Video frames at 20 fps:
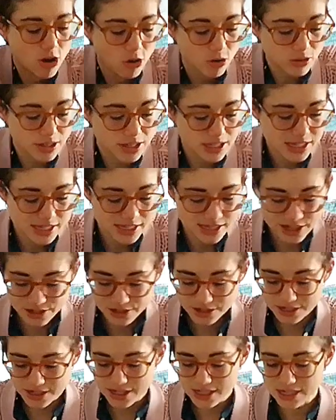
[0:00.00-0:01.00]
these
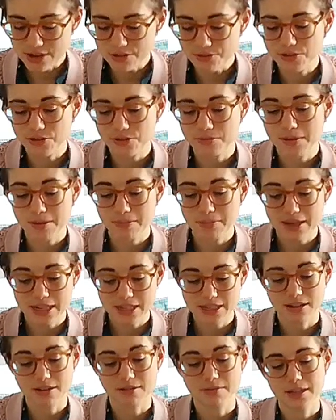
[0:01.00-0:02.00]
jerseys are from the Village
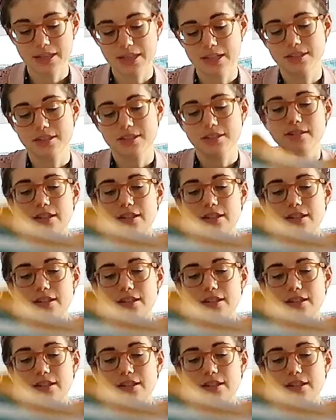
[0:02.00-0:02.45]
Haberdashery.